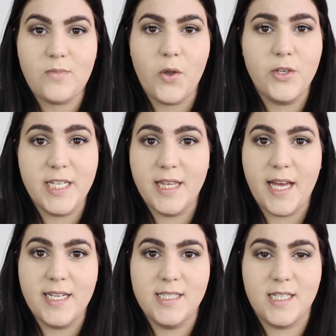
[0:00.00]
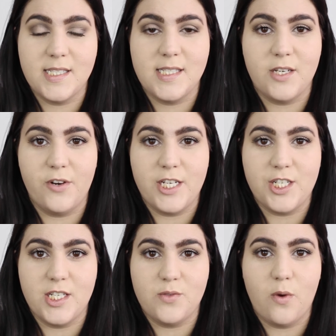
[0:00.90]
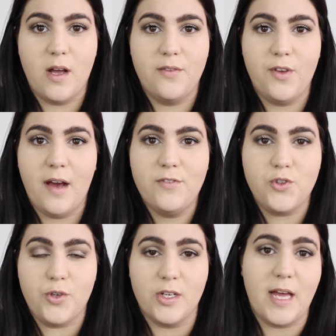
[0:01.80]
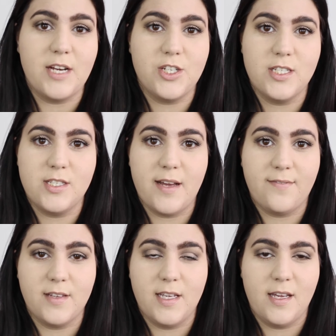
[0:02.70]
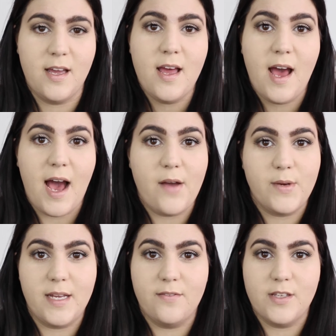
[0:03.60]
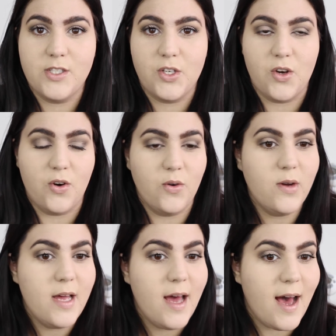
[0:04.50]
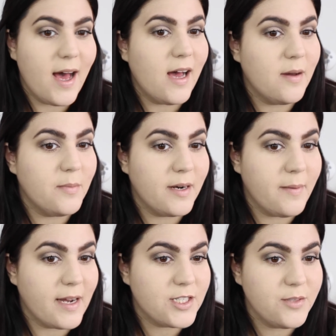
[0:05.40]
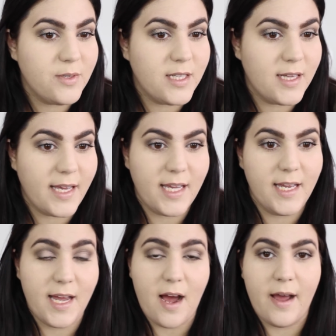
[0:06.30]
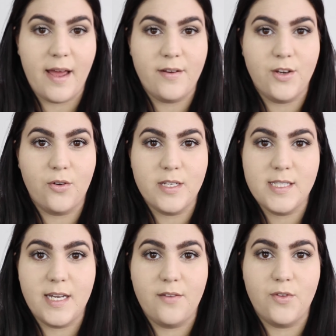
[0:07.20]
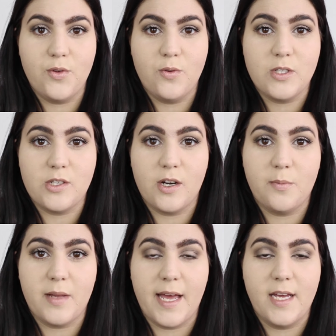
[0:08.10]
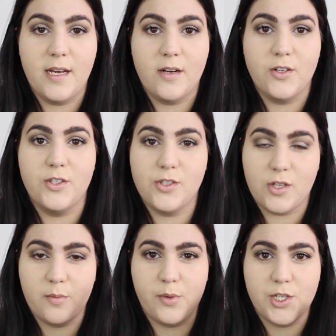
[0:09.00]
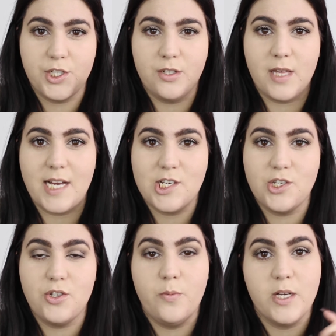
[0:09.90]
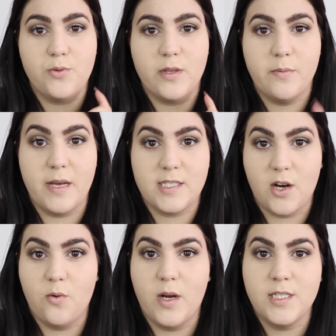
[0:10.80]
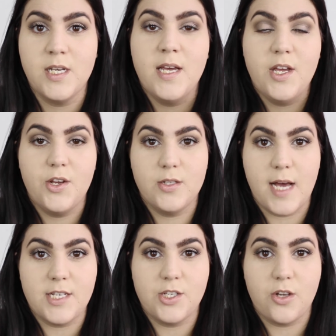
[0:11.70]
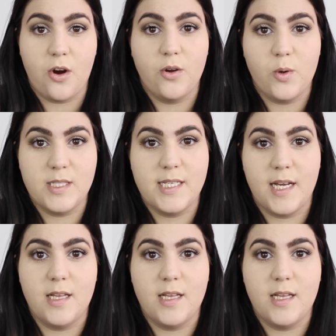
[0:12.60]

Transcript: or take that into consideration as well. If you have shorter lashes, definitely I would give this a go. But I'm actually really liking it. I noticed that if you start applying or you start brushing your lashes too much with the mascara wand, your lashes are going to get